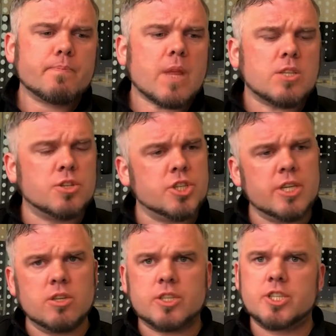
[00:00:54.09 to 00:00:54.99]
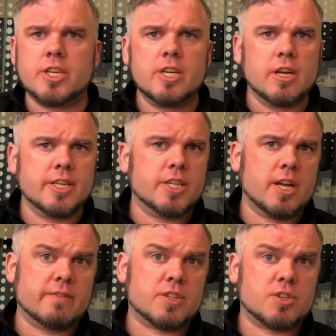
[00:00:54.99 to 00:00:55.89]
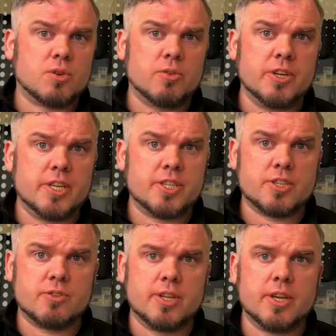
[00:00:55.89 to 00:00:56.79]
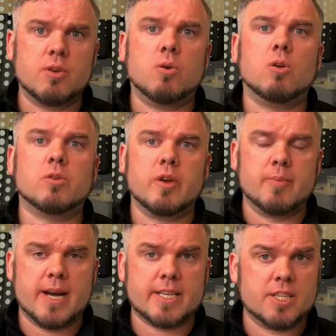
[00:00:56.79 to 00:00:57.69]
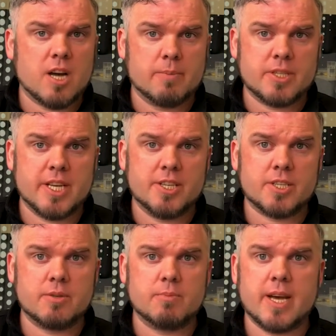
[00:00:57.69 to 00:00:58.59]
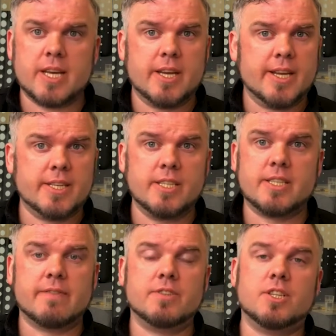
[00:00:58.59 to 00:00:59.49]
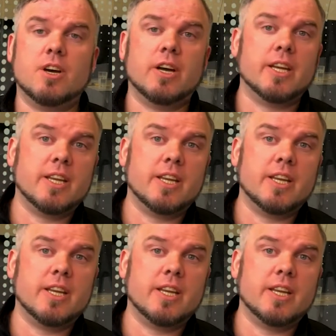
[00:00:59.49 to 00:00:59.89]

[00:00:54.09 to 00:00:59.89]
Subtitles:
So GE Lighting have a storied history. They go all the way back to Thomas Edison back in 1879.